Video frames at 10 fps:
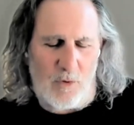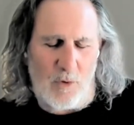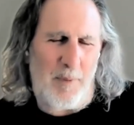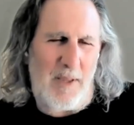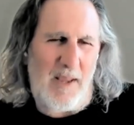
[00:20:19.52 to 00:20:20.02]

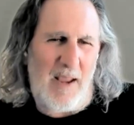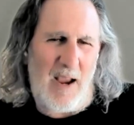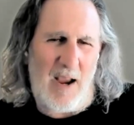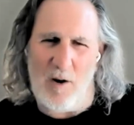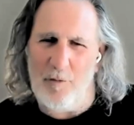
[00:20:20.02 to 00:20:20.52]
Also be
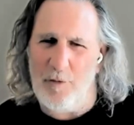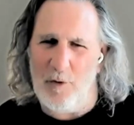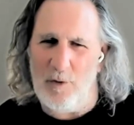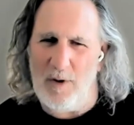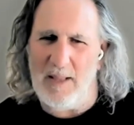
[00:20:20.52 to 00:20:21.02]

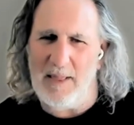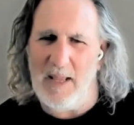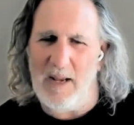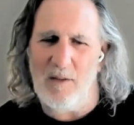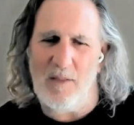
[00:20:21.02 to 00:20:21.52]
careful
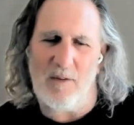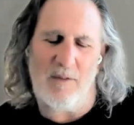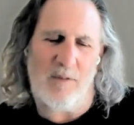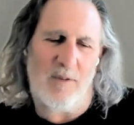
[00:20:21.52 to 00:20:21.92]
out there.